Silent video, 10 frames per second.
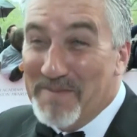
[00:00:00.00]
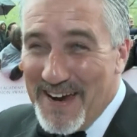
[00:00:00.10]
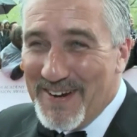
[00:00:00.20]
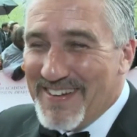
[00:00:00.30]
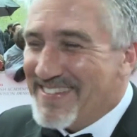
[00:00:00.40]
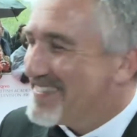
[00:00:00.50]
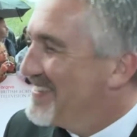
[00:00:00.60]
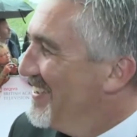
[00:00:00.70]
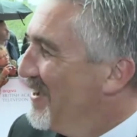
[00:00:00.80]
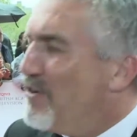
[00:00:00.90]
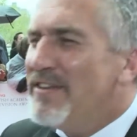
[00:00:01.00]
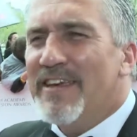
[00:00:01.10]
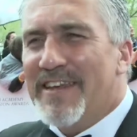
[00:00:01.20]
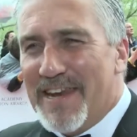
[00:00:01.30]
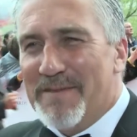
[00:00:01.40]
Marys. Well, it
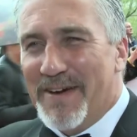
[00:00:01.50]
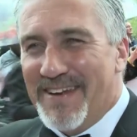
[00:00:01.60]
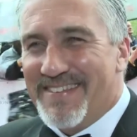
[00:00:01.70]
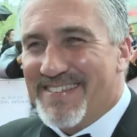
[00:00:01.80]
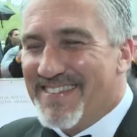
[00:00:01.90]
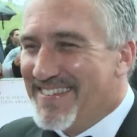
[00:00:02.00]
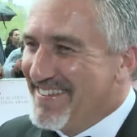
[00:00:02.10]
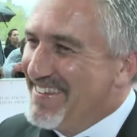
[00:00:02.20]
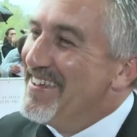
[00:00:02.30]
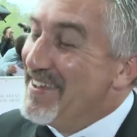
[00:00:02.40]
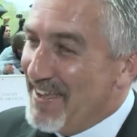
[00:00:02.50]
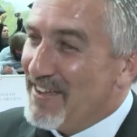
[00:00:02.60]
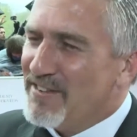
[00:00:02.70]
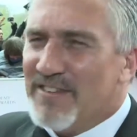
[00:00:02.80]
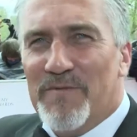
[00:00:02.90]
has got quite a few. It's yeah,
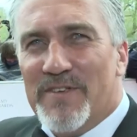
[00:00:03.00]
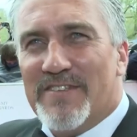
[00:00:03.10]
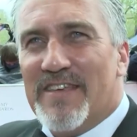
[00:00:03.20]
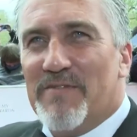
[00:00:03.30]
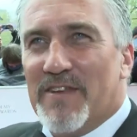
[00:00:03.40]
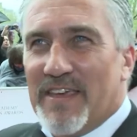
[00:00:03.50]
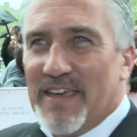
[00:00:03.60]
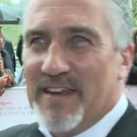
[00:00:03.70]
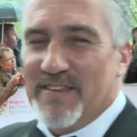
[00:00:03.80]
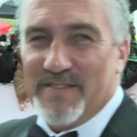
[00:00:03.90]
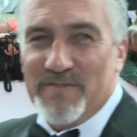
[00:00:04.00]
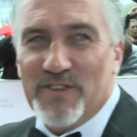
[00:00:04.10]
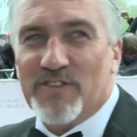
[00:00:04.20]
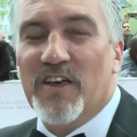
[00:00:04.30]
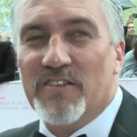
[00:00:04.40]
77, I think it is.
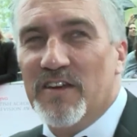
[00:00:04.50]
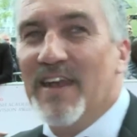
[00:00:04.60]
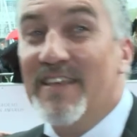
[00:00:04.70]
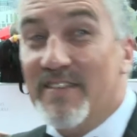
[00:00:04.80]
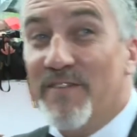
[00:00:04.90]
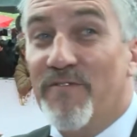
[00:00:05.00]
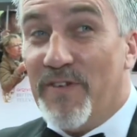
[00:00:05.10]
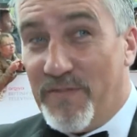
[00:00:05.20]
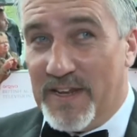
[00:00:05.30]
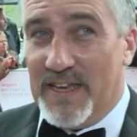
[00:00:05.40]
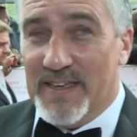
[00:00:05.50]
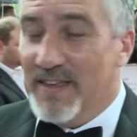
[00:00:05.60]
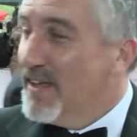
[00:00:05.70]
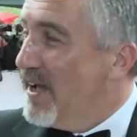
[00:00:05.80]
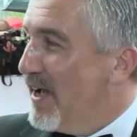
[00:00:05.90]
She started in 1850.
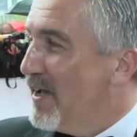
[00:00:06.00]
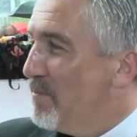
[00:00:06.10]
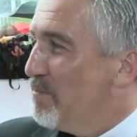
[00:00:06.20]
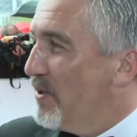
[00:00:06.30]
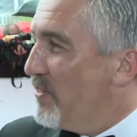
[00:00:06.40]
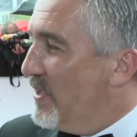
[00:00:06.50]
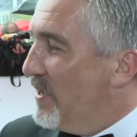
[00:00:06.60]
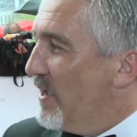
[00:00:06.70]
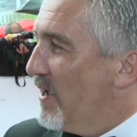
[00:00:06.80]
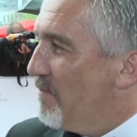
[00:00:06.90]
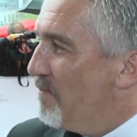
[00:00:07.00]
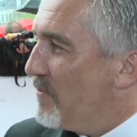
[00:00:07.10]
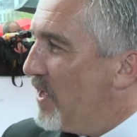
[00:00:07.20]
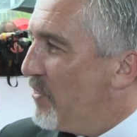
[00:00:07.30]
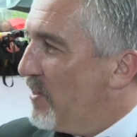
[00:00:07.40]
Um, but the um,
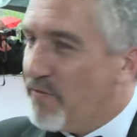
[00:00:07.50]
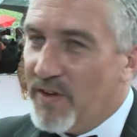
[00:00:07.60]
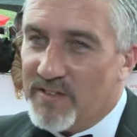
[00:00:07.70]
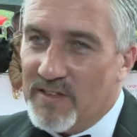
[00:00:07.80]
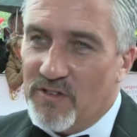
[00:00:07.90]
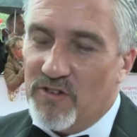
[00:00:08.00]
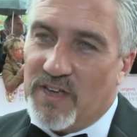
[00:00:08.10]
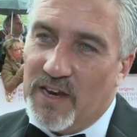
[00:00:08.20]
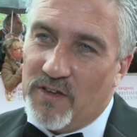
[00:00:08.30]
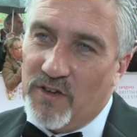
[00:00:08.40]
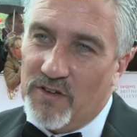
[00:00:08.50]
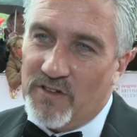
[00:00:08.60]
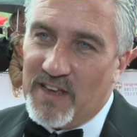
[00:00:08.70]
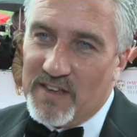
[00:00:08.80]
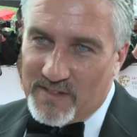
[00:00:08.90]
I think the first thing to do is get a good
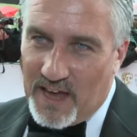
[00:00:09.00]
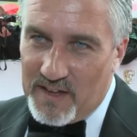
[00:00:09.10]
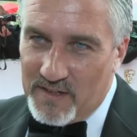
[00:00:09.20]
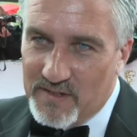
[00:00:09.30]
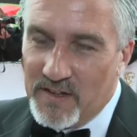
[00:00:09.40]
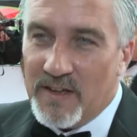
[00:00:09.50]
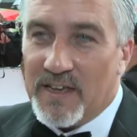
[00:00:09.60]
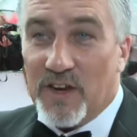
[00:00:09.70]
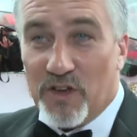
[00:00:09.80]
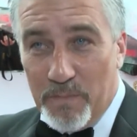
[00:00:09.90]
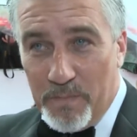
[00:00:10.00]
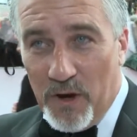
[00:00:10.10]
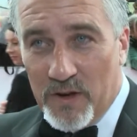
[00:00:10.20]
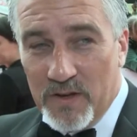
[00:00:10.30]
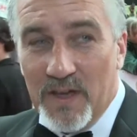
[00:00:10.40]
set of scales, get a good
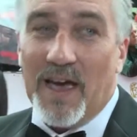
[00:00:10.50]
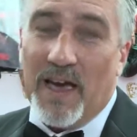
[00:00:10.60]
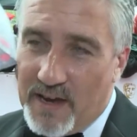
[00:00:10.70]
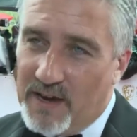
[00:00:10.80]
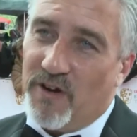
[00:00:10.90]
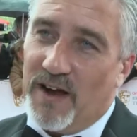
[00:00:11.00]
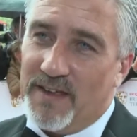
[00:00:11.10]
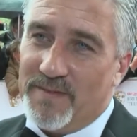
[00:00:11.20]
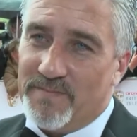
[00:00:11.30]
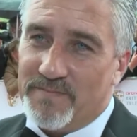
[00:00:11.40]
book, and get cracking.